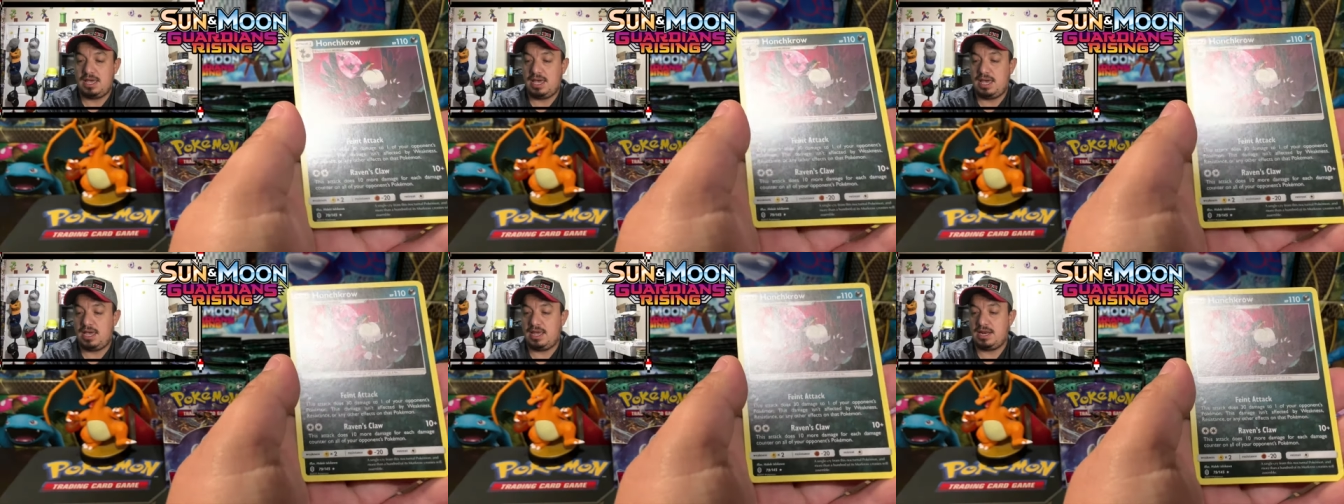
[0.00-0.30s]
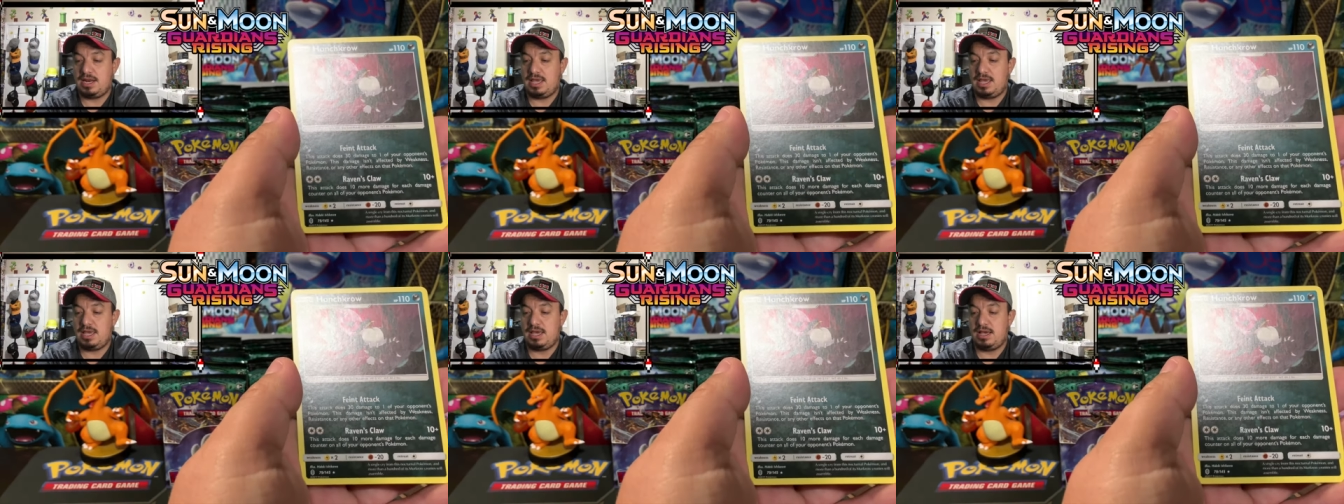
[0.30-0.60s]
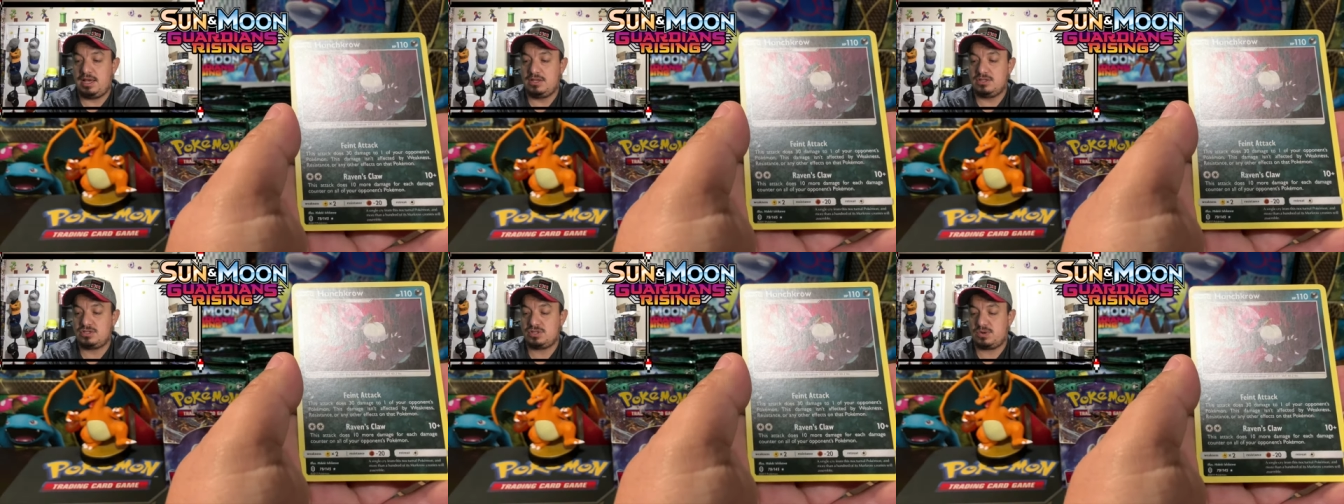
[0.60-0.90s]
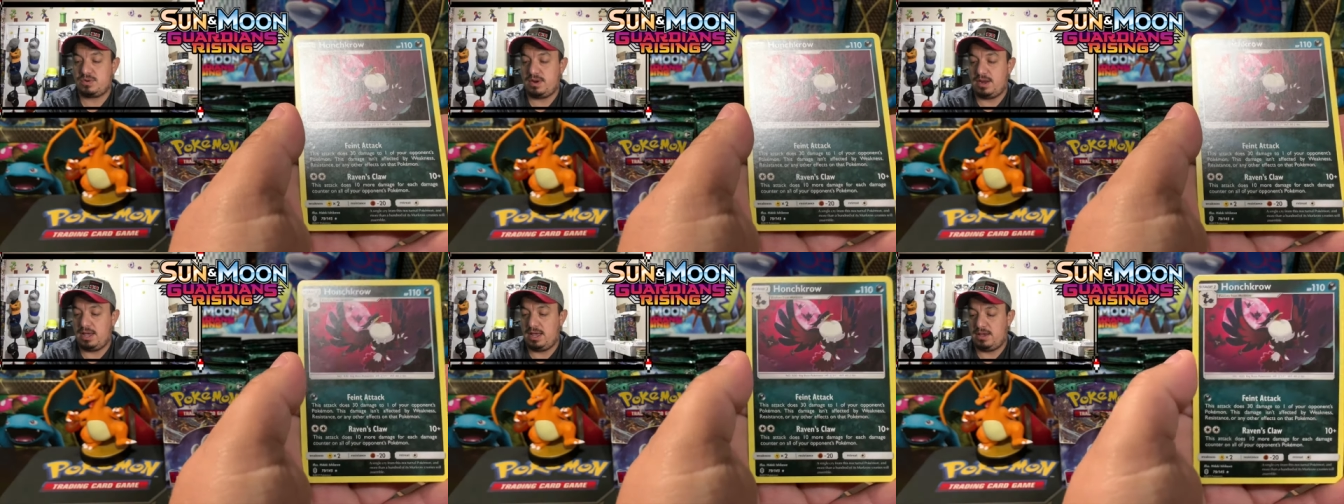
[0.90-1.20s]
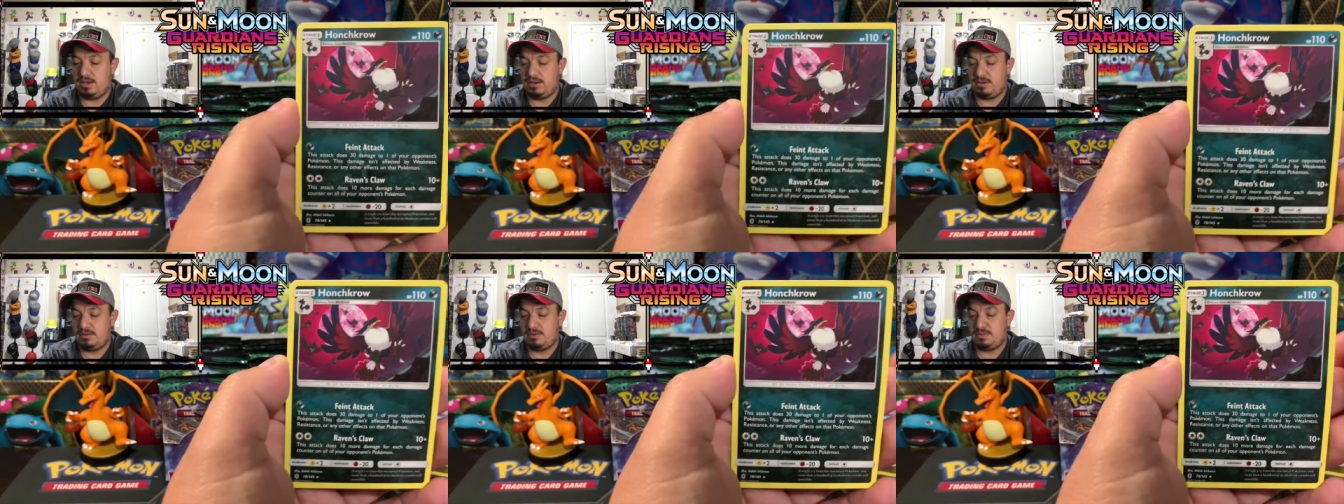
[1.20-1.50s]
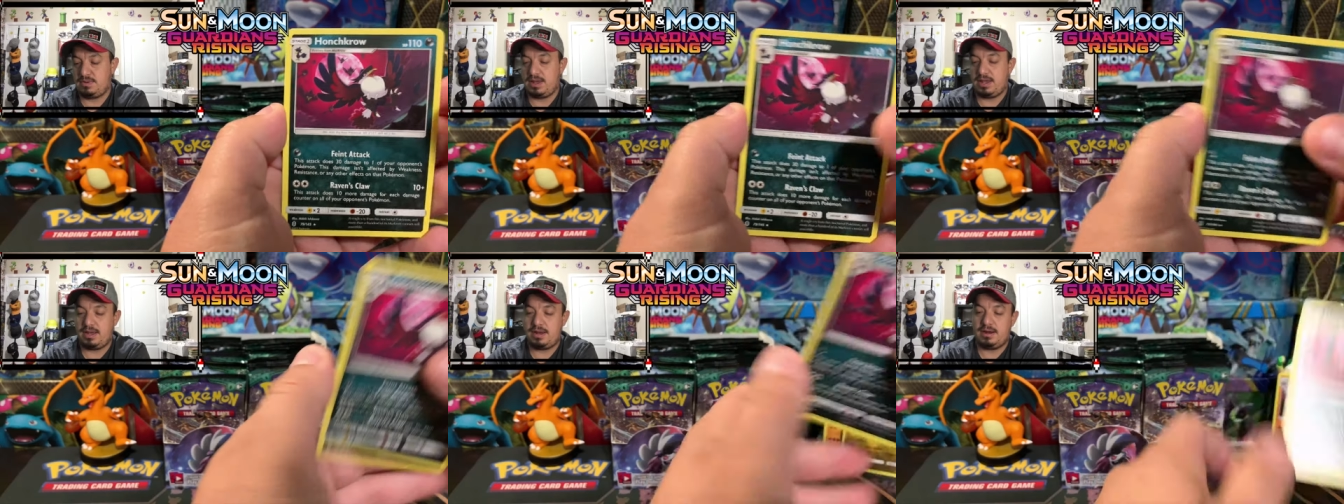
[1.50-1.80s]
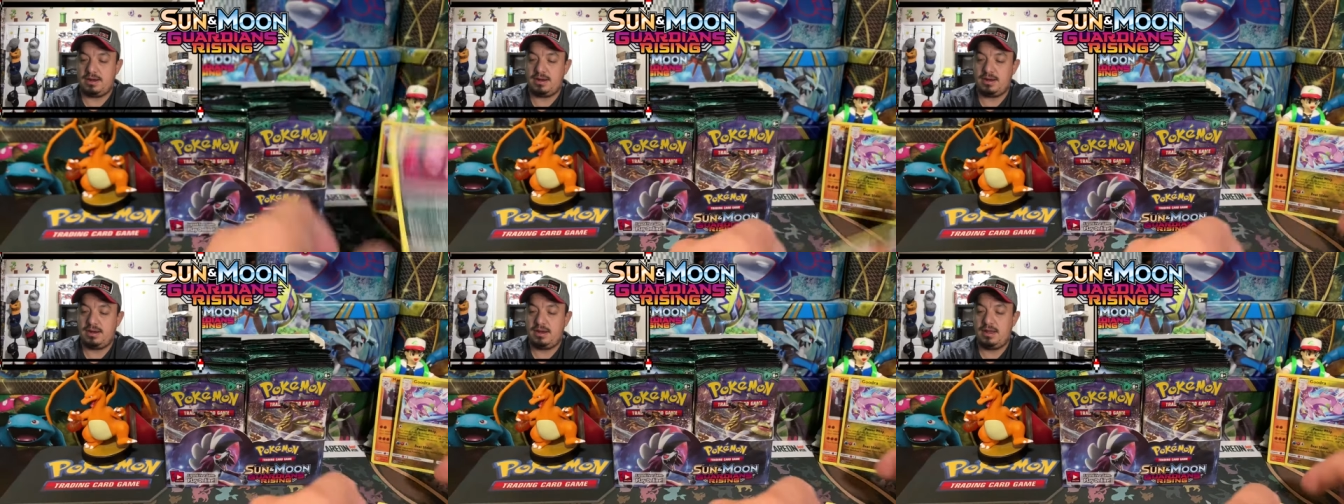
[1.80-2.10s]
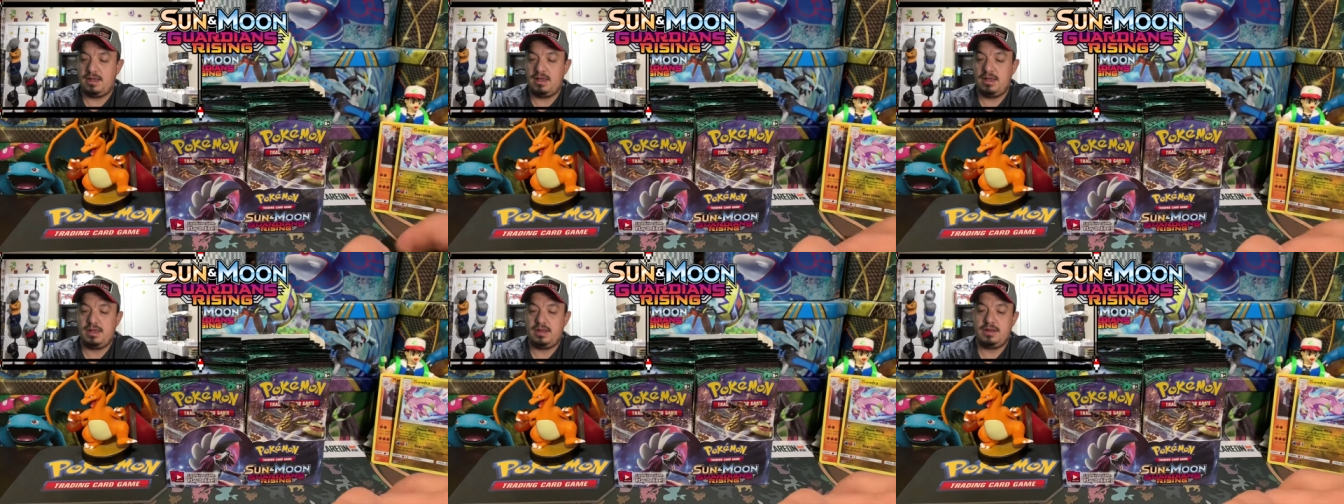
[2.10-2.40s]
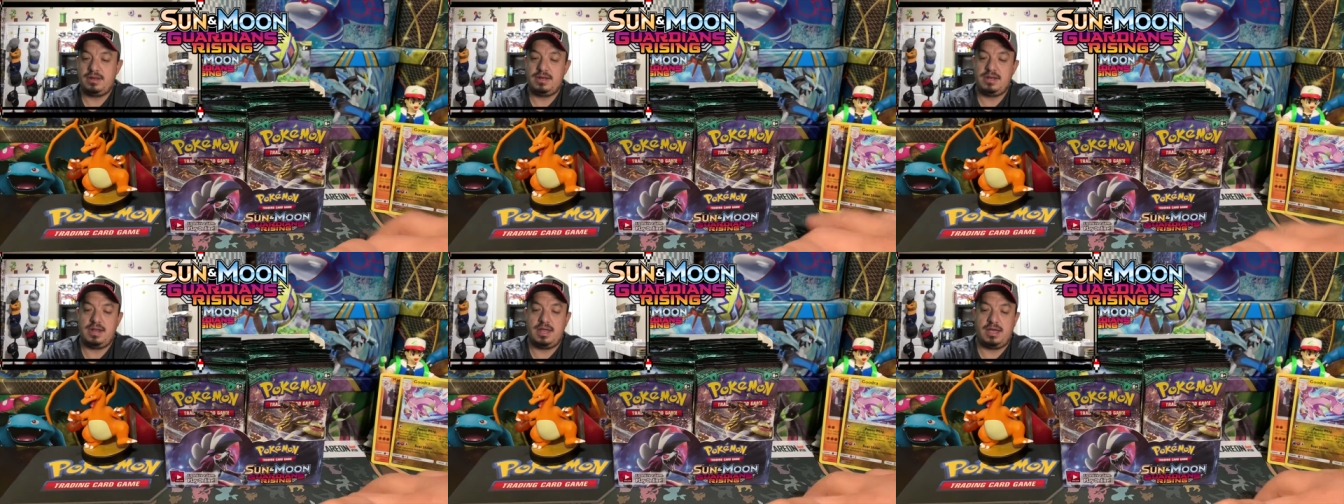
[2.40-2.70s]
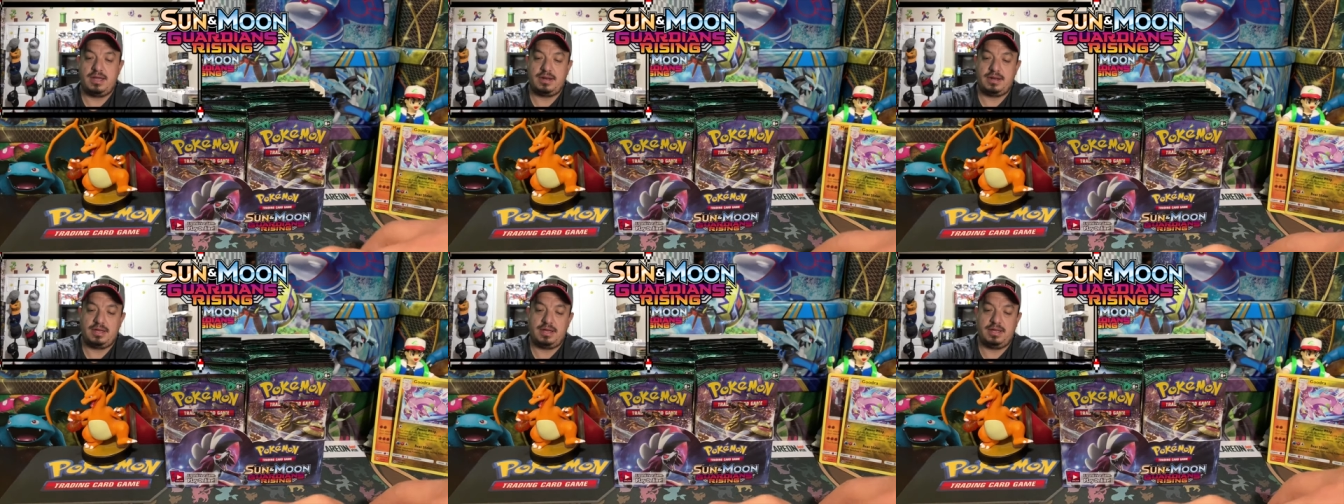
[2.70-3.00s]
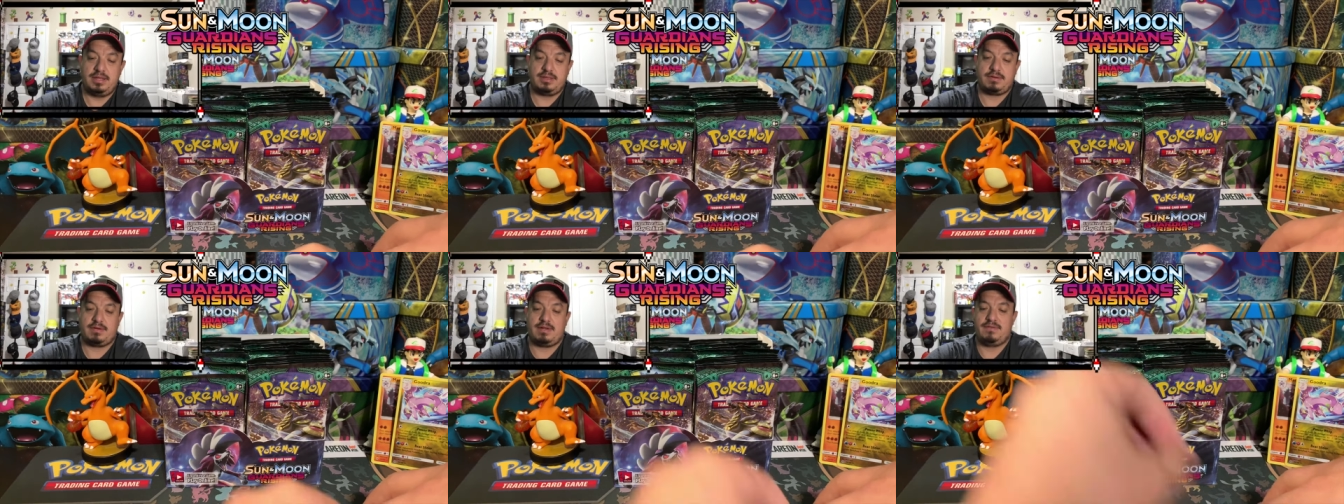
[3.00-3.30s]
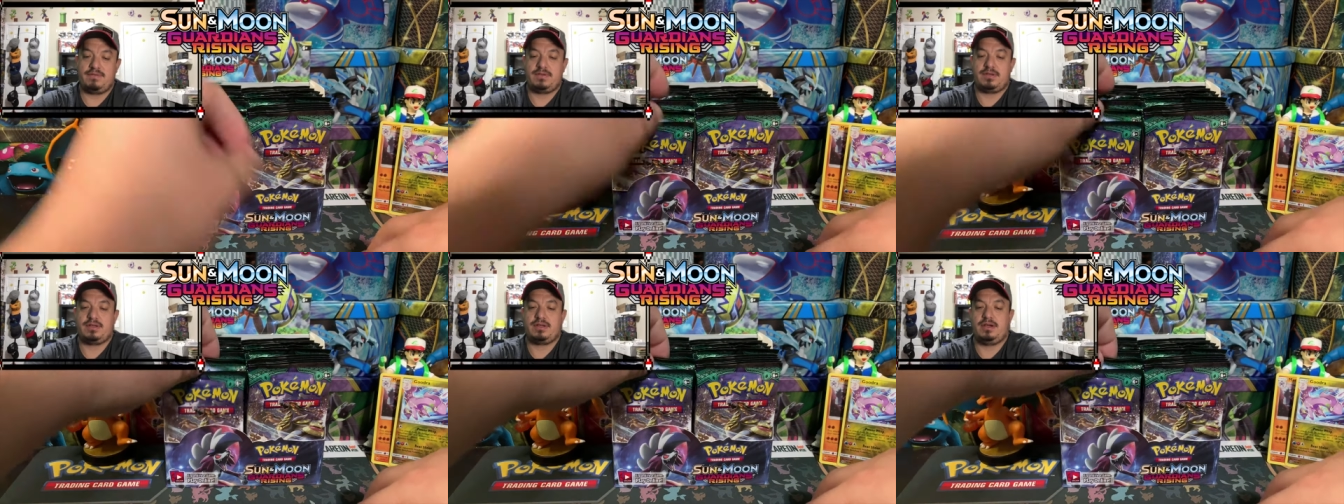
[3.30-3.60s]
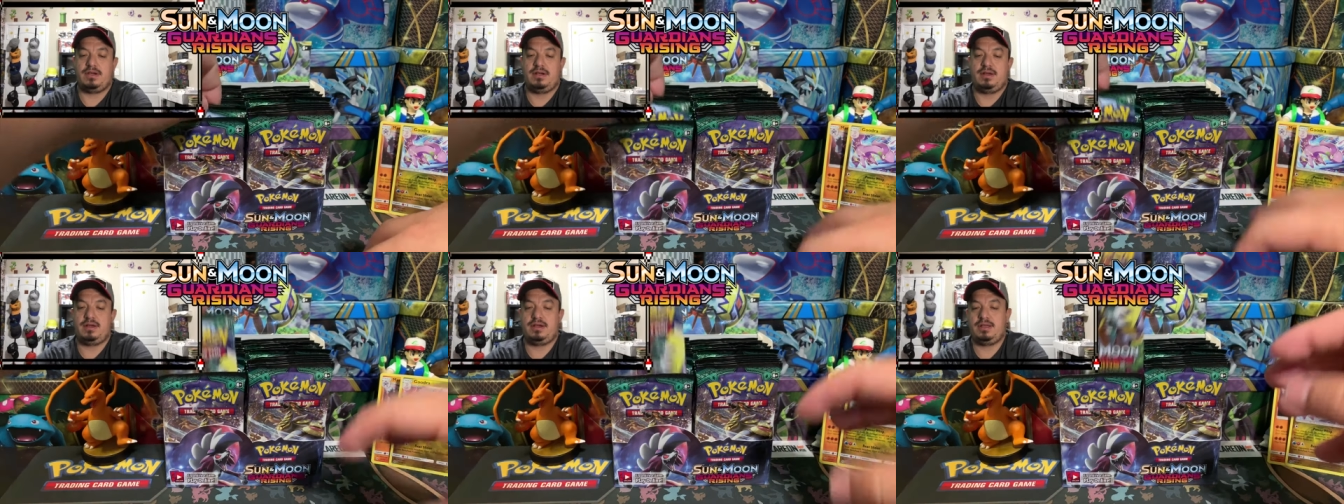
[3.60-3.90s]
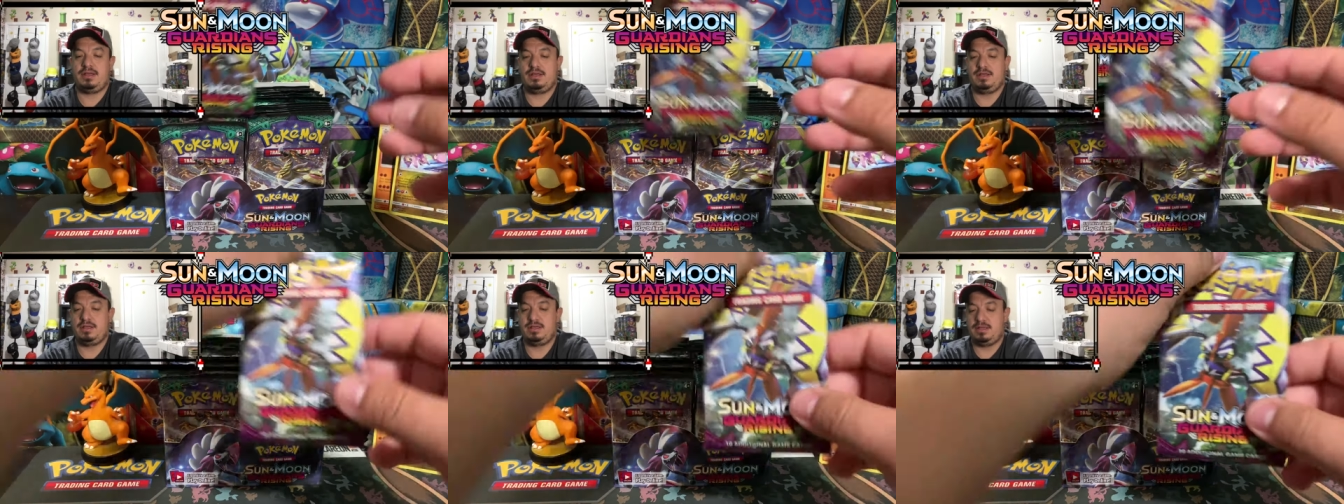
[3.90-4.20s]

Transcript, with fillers: And a Honchkrow, rare, non-holographic card.